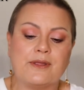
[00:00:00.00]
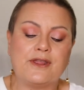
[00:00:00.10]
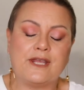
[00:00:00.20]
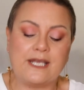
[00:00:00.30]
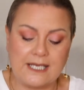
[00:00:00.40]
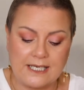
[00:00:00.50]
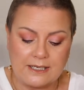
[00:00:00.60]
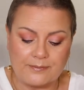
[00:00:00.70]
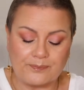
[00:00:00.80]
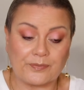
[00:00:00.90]

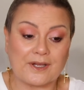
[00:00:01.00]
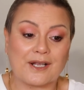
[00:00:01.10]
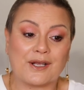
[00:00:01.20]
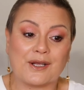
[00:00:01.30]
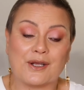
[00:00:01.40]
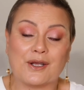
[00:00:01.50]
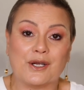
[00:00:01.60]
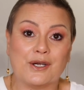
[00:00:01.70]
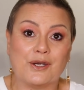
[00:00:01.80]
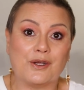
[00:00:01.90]
The
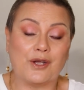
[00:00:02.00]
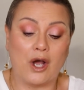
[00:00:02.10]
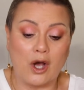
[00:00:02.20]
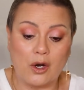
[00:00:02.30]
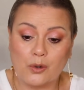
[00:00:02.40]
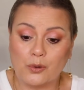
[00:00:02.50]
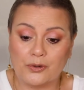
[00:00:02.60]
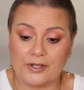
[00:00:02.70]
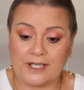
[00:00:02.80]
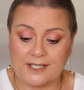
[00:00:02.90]
whole
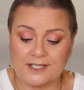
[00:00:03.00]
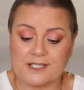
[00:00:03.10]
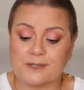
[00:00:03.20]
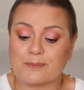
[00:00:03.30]
thing is